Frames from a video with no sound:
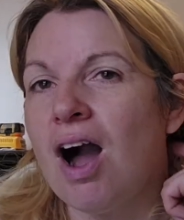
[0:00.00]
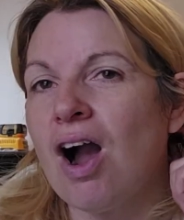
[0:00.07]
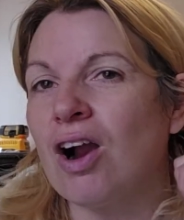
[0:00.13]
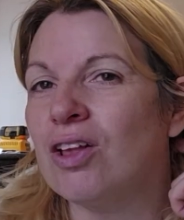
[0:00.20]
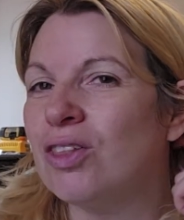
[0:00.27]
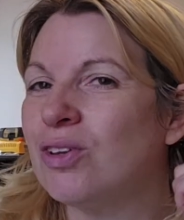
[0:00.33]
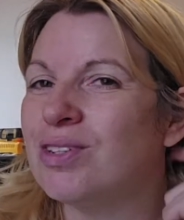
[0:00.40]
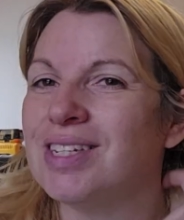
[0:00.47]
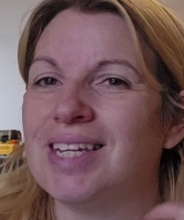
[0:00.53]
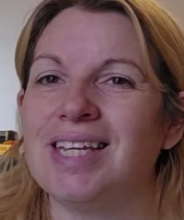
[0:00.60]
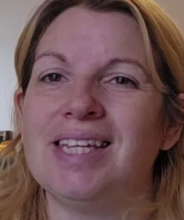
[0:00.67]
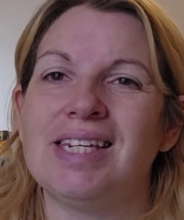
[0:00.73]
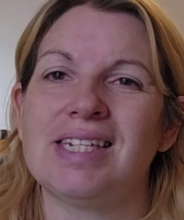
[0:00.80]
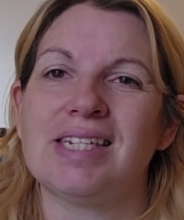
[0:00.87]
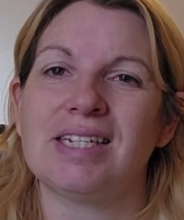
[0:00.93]
are those
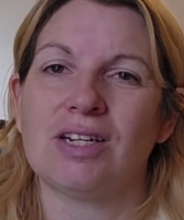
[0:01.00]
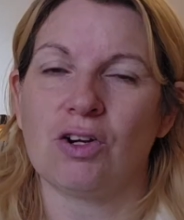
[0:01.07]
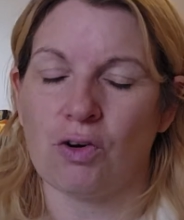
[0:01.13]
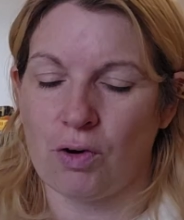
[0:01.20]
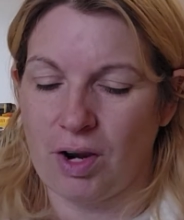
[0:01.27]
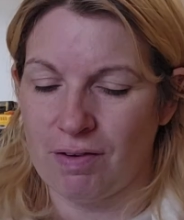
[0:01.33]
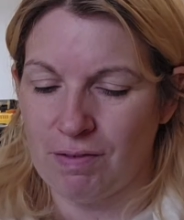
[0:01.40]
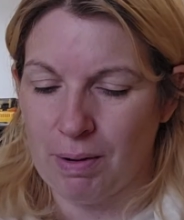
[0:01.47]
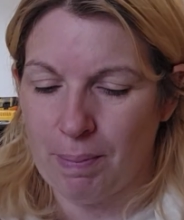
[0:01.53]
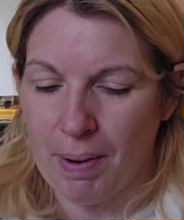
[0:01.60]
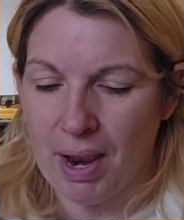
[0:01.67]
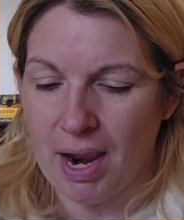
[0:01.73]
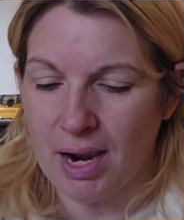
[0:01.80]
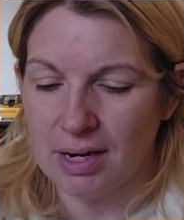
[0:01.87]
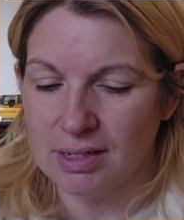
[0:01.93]
instant gravy
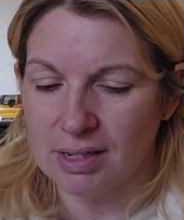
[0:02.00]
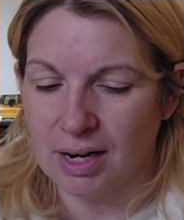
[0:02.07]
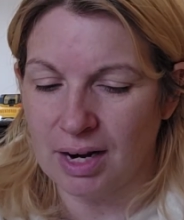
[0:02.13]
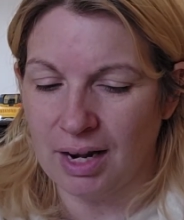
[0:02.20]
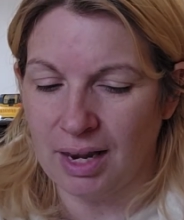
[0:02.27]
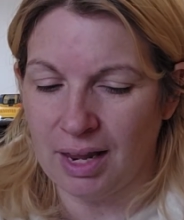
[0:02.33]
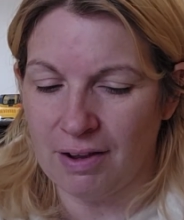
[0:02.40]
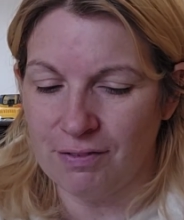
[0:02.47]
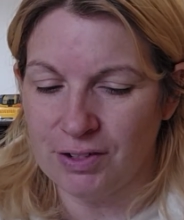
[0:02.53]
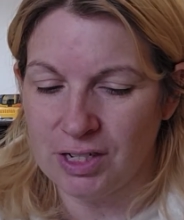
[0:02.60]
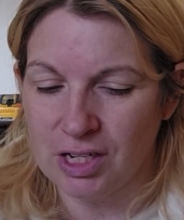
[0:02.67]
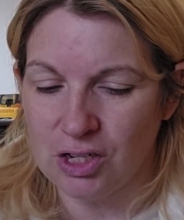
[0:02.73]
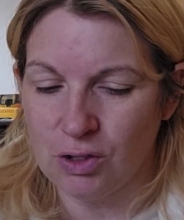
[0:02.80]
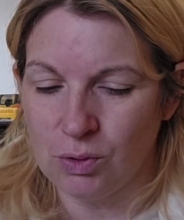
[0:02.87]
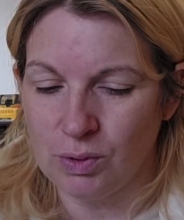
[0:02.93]
packs that I love to
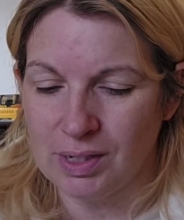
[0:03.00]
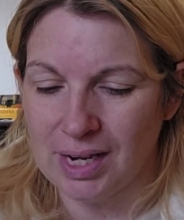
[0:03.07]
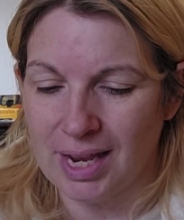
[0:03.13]
use.